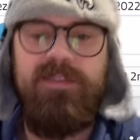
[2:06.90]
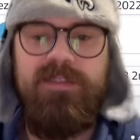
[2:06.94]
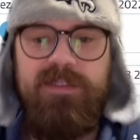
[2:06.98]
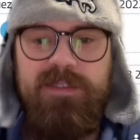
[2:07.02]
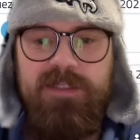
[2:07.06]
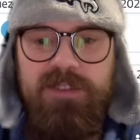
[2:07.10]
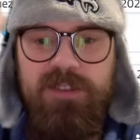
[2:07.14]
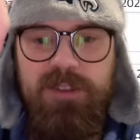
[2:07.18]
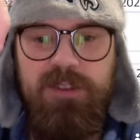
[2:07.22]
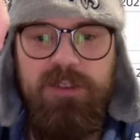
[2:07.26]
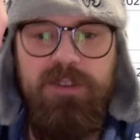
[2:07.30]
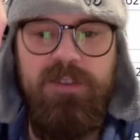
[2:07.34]

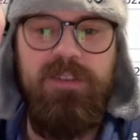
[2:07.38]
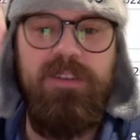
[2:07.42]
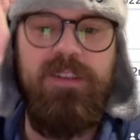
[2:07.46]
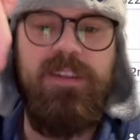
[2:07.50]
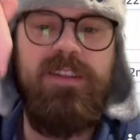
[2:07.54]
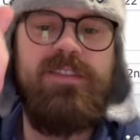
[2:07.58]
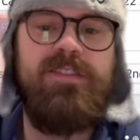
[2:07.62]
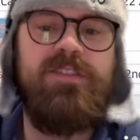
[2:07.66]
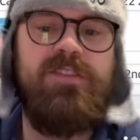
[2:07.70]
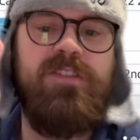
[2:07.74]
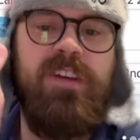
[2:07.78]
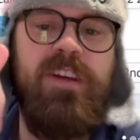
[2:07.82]
So
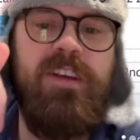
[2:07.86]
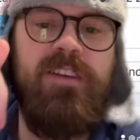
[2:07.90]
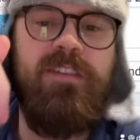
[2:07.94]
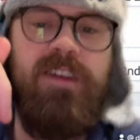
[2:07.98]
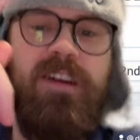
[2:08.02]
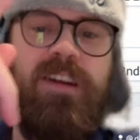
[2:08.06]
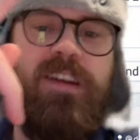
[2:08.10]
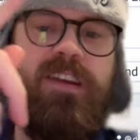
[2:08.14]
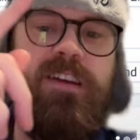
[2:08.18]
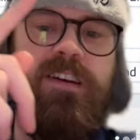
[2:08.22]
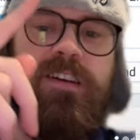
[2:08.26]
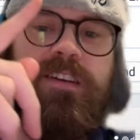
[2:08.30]
this trade
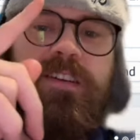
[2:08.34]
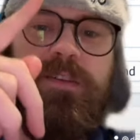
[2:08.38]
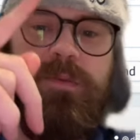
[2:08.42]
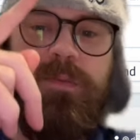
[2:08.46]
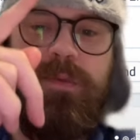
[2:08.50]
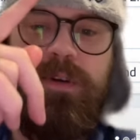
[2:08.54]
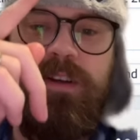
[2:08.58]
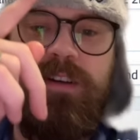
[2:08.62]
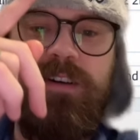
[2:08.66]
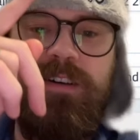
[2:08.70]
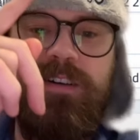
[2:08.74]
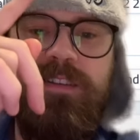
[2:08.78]
right here in the
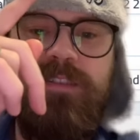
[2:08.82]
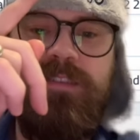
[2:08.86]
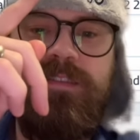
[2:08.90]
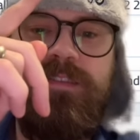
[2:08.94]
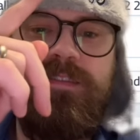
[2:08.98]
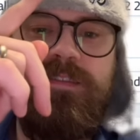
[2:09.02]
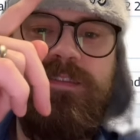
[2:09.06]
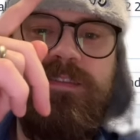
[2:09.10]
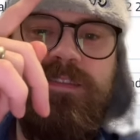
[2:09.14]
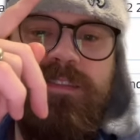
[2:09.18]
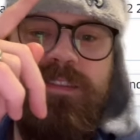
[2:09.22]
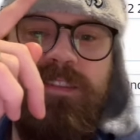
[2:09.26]
middle,
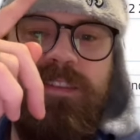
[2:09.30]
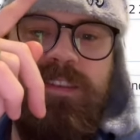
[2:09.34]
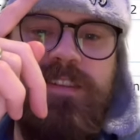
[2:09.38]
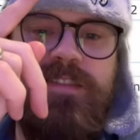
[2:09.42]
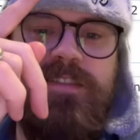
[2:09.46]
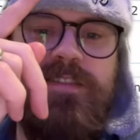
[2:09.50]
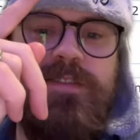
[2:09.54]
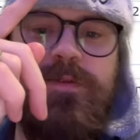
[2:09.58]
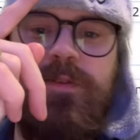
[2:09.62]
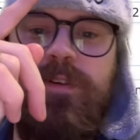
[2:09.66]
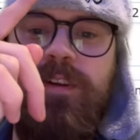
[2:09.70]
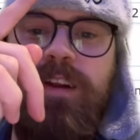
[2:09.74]
this
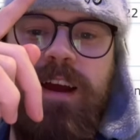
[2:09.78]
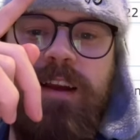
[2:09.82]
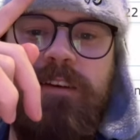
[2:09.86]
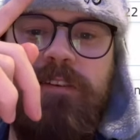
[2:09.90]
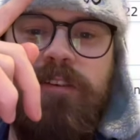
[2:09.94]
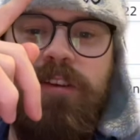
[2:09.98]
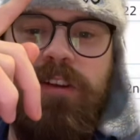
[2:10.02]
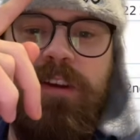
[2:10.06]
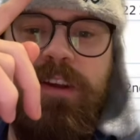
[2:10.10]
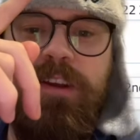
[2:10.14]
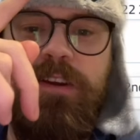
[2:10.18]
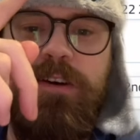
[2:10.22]
is one I
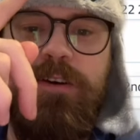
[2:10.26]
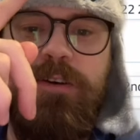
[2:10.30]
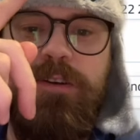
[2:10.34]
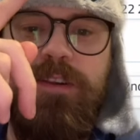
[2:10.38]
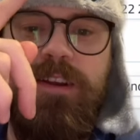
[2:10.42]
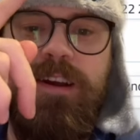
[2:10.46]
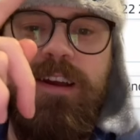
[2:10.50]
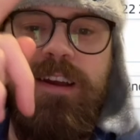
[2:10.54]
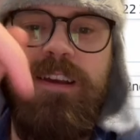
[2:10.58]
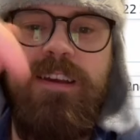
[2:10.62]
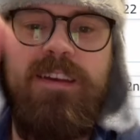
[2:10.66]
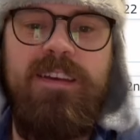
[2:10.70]
really don't
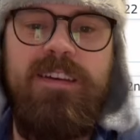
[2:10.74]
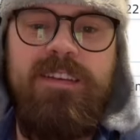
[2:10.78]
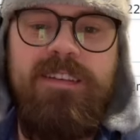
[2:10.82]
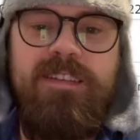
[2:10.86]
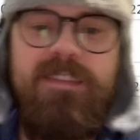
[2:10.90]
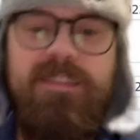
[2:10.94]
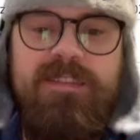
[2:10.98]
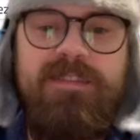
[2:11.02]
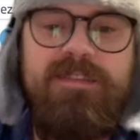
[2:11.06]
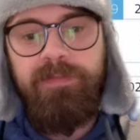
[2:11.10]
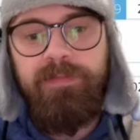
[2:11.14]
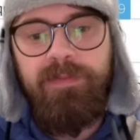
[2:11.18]
like.
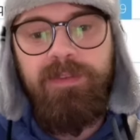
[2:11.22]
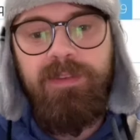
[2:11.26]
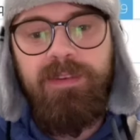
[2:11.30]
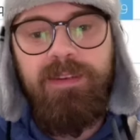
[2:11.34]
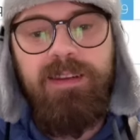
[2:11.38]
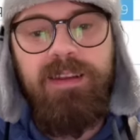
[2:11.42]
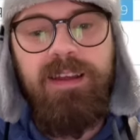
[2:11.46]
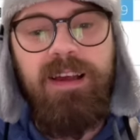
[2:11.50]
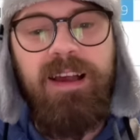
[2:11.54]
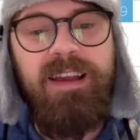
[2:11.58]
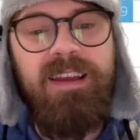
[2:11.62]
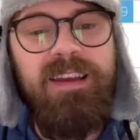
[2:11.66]

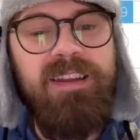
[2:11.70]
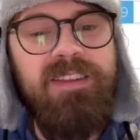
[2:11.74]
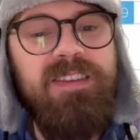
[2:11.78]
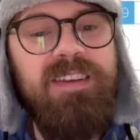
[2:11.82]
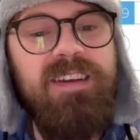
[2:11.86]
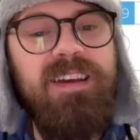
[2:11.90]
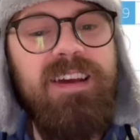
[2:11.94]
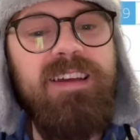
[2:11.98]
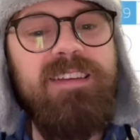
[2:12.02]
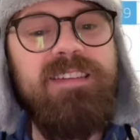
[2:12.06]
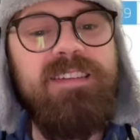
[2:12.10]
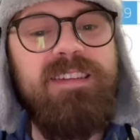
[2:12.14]
I get
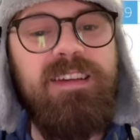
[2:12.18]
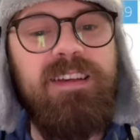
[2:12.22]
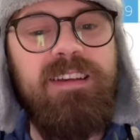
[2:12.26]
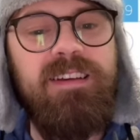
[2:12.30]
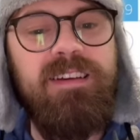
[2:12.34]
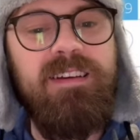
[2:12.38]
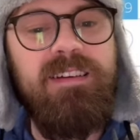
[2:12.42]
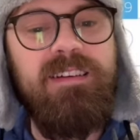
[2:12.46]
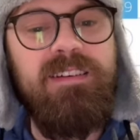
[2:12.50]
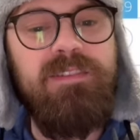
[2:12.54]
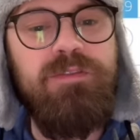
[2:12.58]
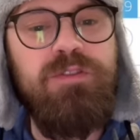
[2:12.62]
the
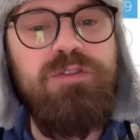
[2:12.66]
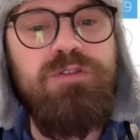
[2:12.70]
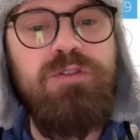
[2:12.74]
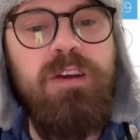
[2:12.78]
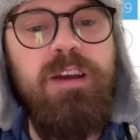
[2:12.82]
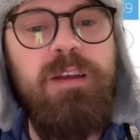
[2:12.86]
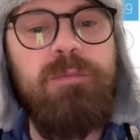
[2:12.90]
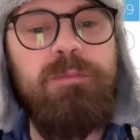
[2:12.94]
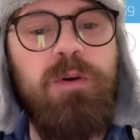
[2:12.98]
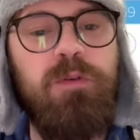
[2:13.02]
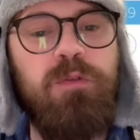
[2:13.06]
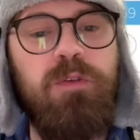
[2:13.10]
idea of the
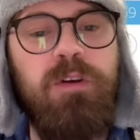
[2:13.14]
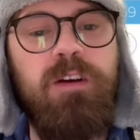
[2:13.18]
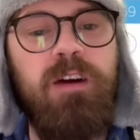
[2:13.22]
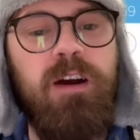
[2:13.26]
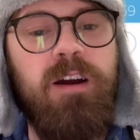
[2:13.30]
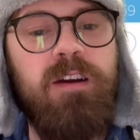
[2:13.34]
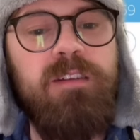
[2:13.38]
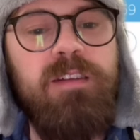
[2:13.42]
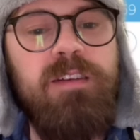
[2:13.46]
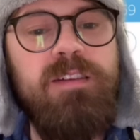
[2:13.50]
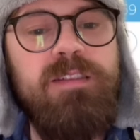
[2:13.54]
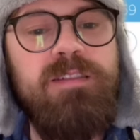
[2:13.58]
trade, but
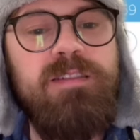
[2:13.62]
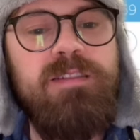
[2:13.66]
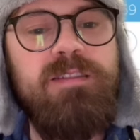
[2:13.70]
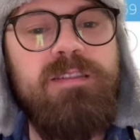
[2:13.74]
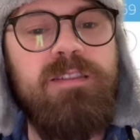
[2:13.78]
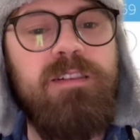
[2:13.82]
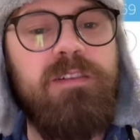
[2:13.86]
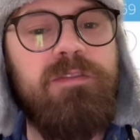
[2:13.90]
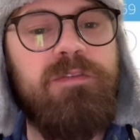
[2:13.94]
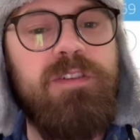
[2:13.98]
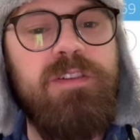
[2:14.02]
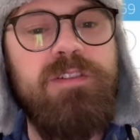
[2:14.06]
regardless
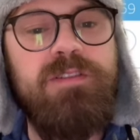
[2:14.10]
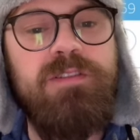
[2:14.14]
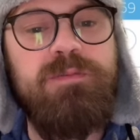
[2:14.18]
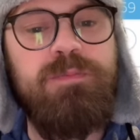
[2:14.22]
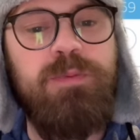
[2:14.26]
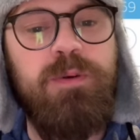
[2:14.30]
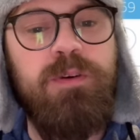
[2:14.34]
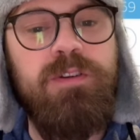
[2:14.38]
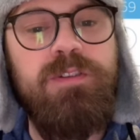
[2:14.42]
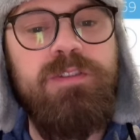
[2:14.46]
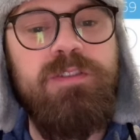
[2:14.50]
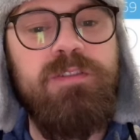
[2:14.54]
of this
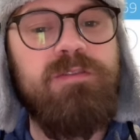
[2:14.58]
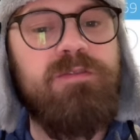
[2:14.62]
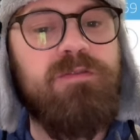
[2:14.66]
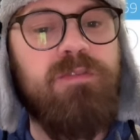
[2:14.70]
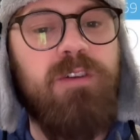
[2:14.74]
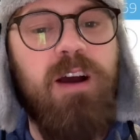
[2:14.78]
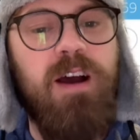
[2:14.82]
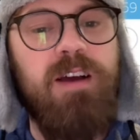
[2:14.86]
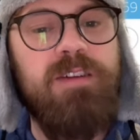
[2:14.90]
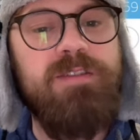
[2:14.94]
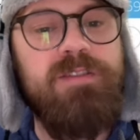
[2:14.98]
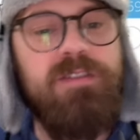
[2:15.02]
person's
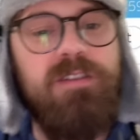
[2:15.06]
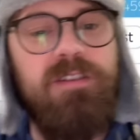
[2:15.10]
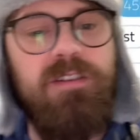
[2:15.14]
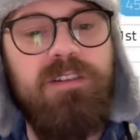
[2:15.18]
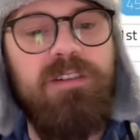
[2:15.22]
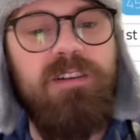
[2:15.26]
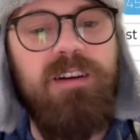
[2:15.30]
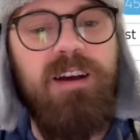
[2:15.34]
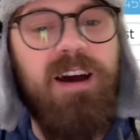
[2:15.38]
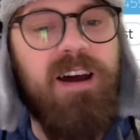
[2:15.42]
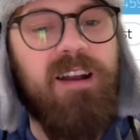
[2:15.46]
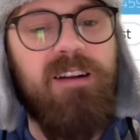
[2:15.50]

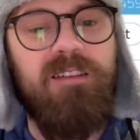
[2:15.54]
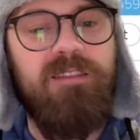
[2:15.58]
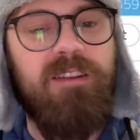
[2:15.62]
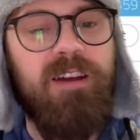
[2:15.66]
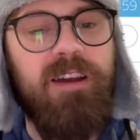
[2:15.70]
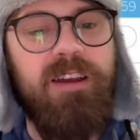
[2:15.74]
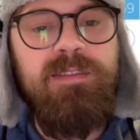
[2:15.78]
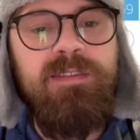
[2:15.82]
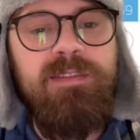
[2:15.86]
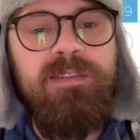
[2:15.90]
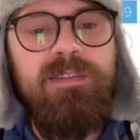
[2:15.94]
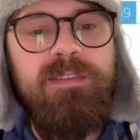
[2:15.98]
roster, I don't
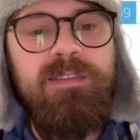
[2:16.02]
like it.